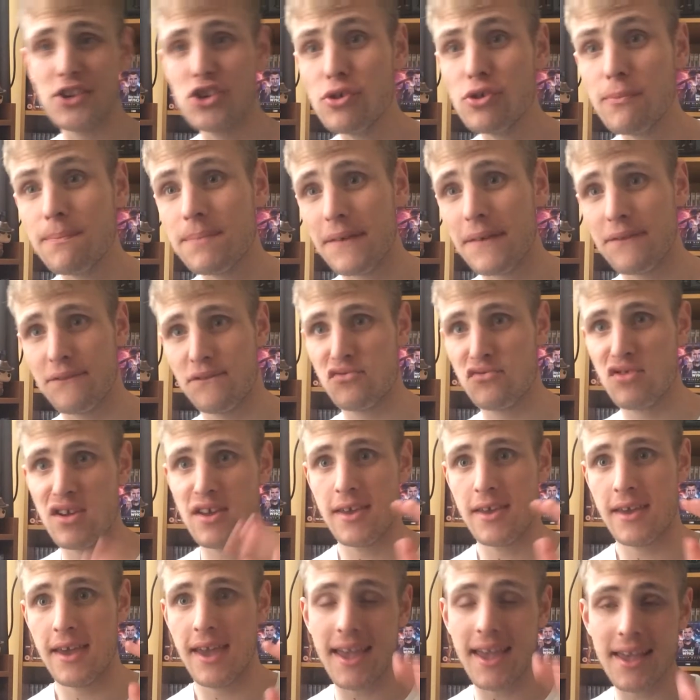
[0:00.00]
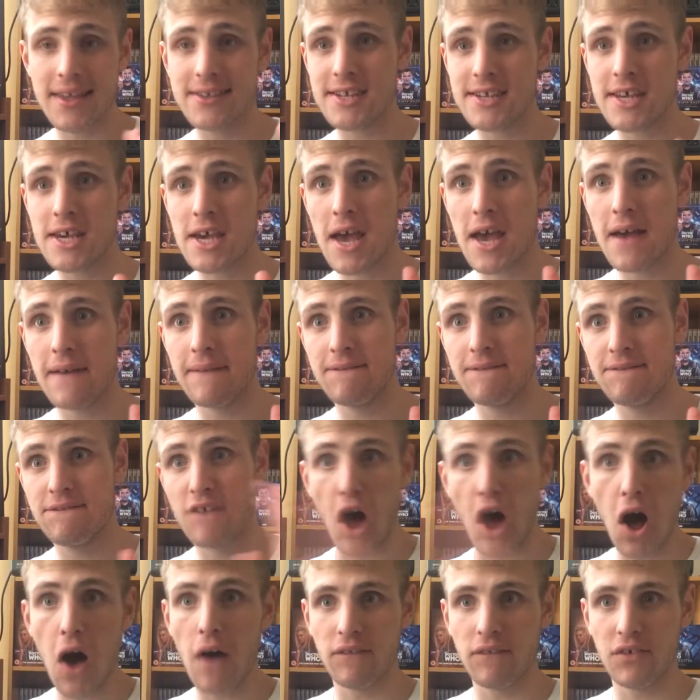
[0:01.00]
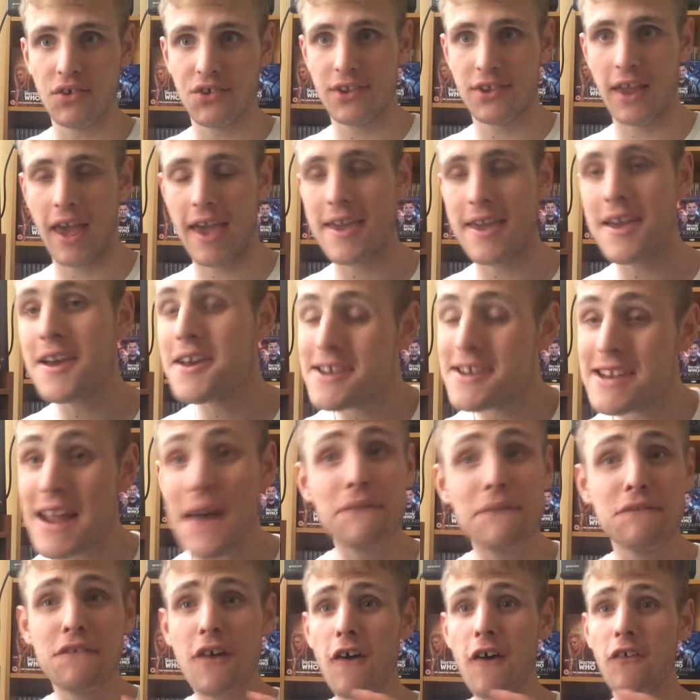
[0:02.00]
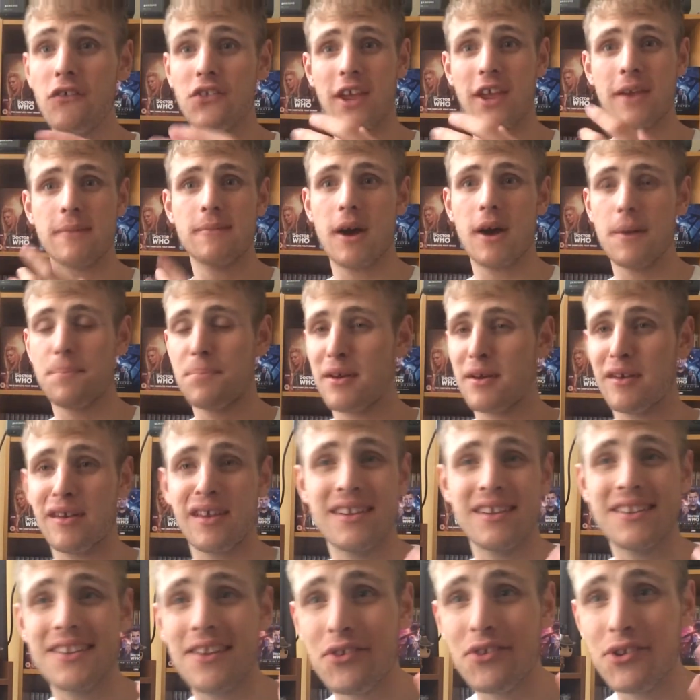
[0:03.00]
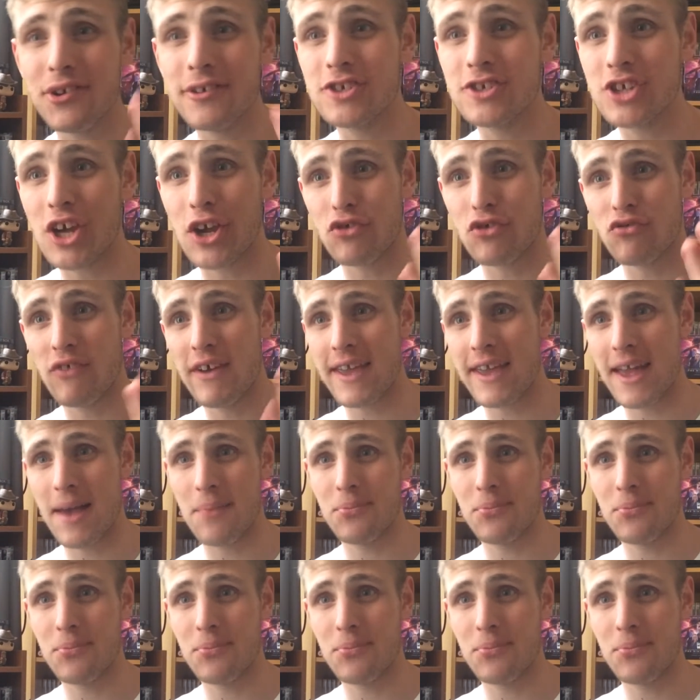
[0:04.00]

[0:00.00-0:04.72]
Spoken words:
number three is Father's Day. Now, Father's Day, in my opinion, is such a great